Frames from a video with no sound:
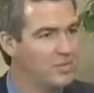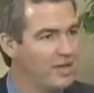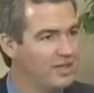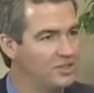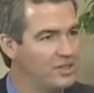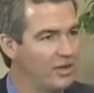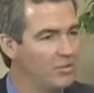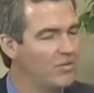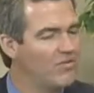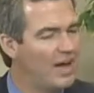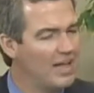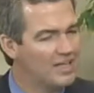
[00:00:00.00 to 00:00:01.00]
tremendous, Darren.
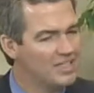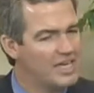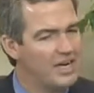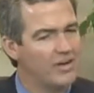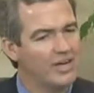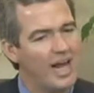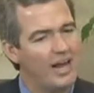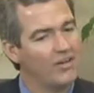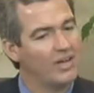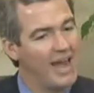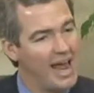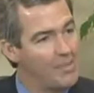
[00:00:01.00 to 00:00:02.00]
Well, volunteering not
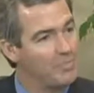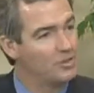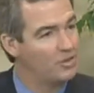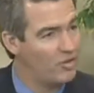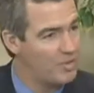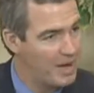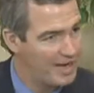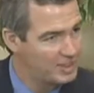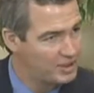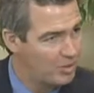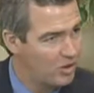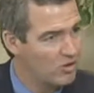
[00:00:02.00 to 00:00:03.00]
only happens on the
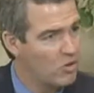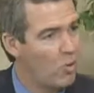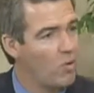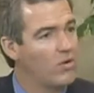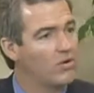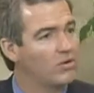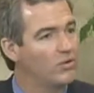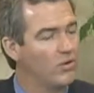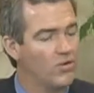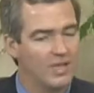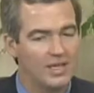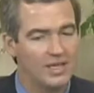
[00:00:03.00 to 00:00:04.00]
basketball court or
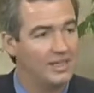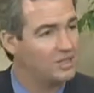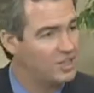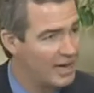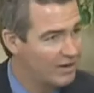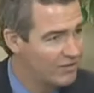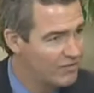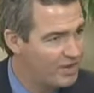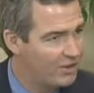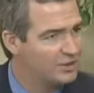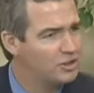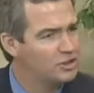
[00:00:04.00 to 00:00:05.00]
on the soccer
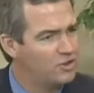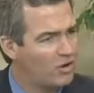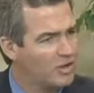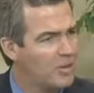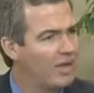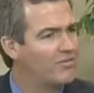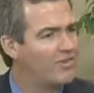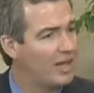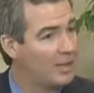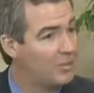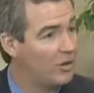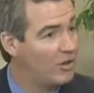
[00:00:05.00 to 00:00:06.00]
field, as you talked about, or
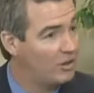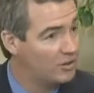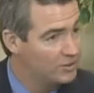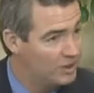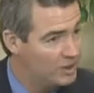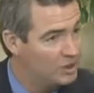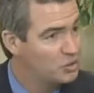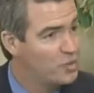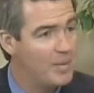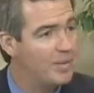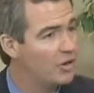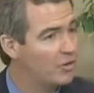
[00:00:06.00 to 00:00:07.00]
volleyball, or
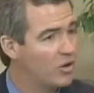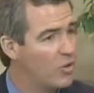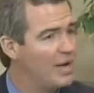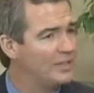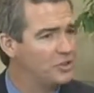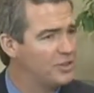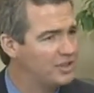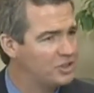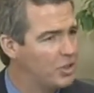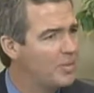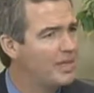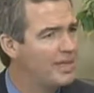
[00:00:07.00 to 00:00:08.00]
swimming, or equestrian,
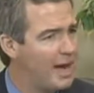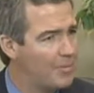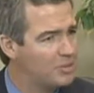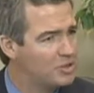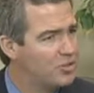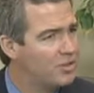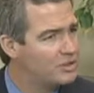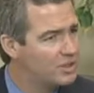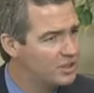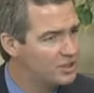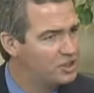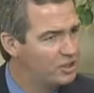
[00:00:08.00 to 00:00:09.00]
so many of the opportunities
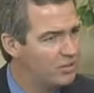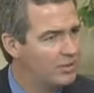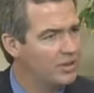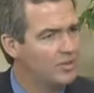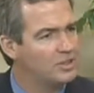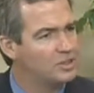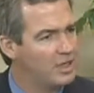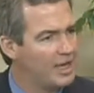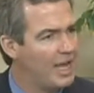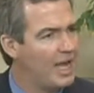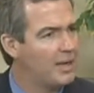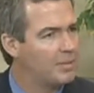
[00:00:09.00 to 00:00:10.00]
that the children at Christian
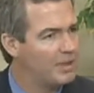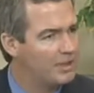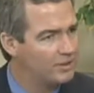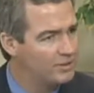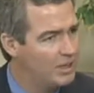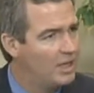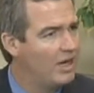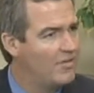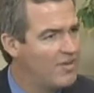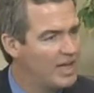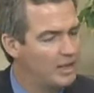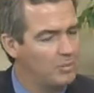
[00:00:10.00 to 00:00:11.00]
Academy are
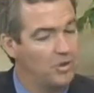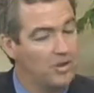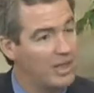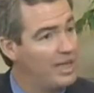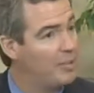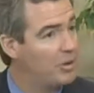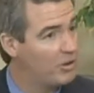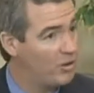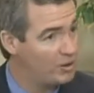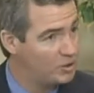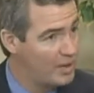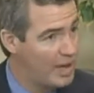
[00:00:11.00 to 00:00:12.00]
available to them, but it
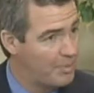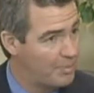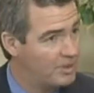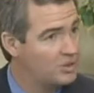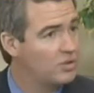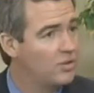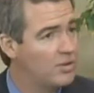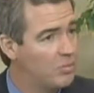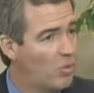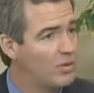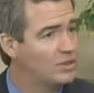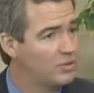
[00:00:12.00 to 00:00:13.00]
also happens on the
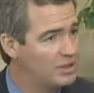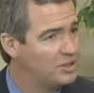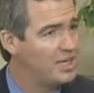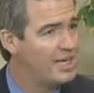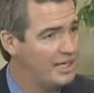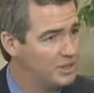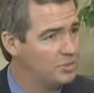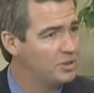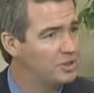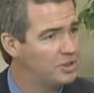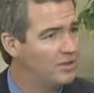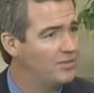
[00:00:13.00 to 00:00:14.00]
Board of Trustees,
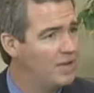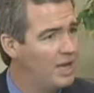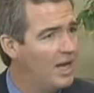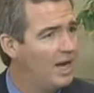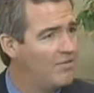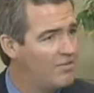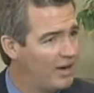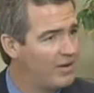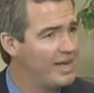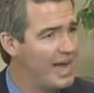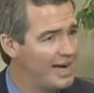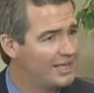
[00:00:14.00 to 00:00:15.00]
which is a
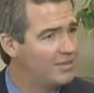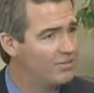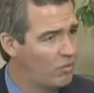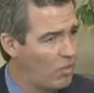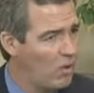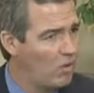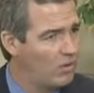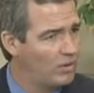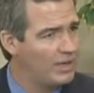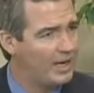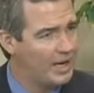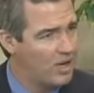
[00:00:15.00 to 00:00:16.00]
very active
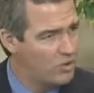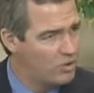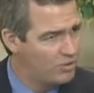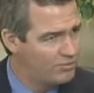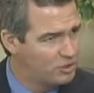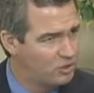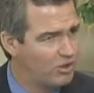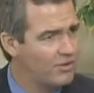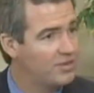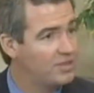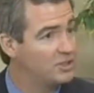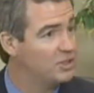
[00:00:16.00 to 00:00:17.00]
role. And I know you've
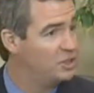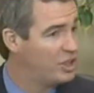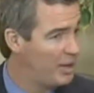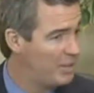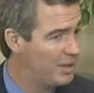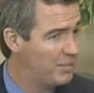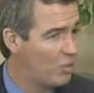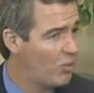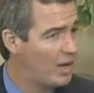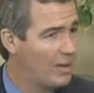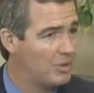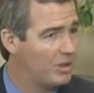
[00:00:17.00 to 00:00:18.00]
served as the chairman of the
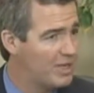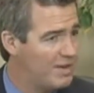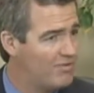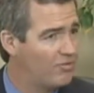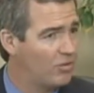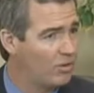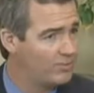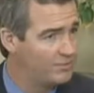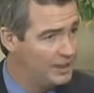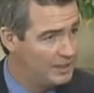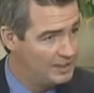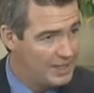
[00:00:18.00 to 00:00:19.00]
board, I believe, for
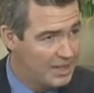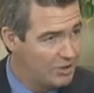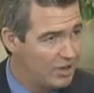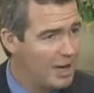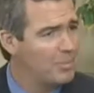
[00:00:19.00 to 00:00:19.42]
either a